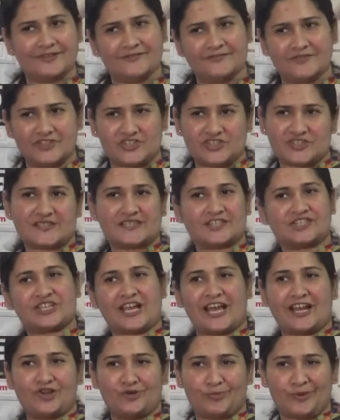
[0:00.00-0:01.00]
which is a
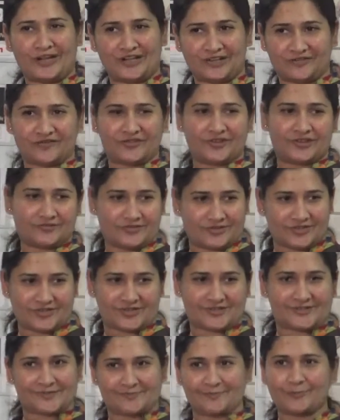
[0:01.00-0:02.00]
shallow metaphor which
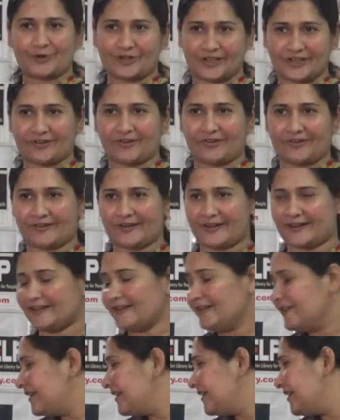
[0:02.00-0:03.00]
is put in
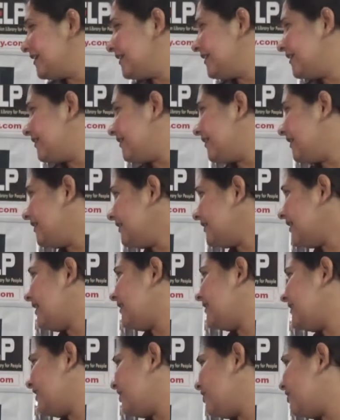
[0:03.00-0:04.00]
already, right?
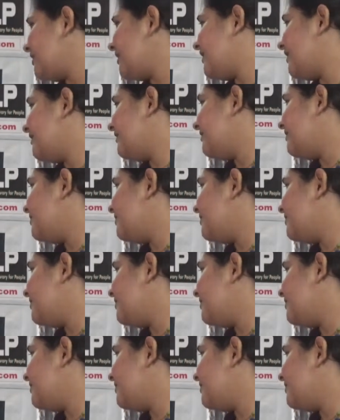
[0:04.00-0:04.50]
And then you can